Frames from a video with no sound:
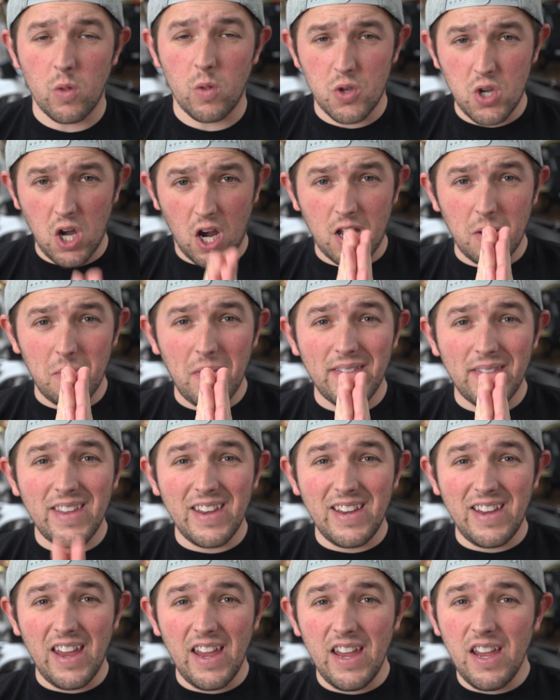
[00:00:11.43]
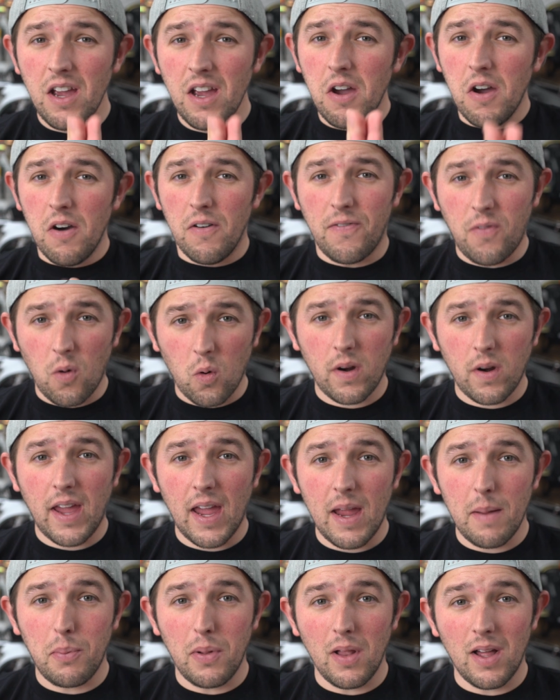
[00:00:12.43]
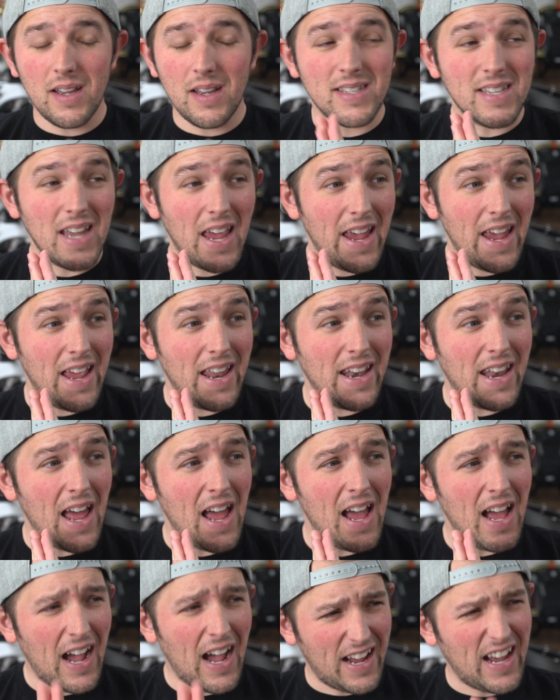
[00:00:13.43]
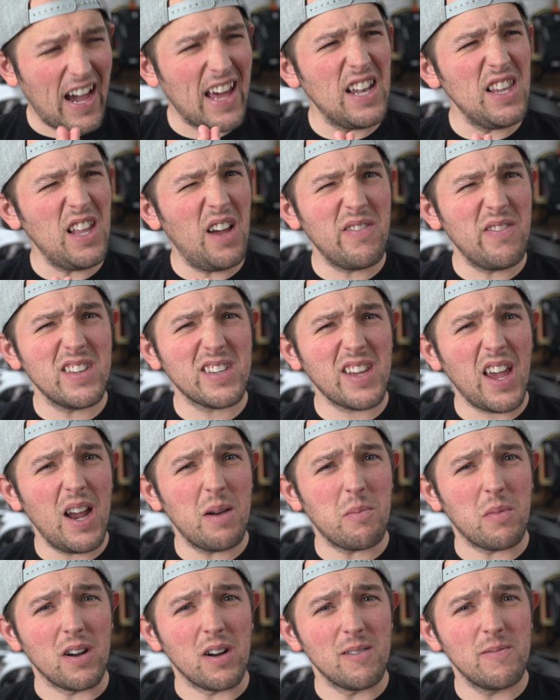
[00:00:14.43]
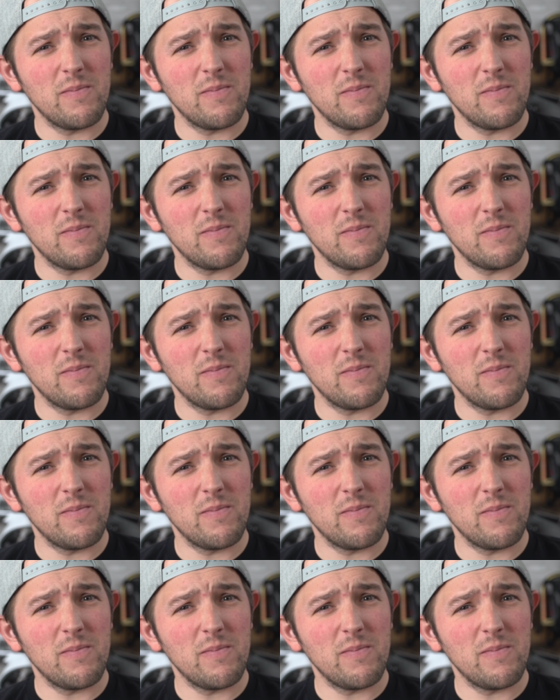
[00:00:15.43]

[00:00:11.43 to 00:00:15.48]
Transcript: Talking about the Yi 4K Plus, and I kind of love this camera.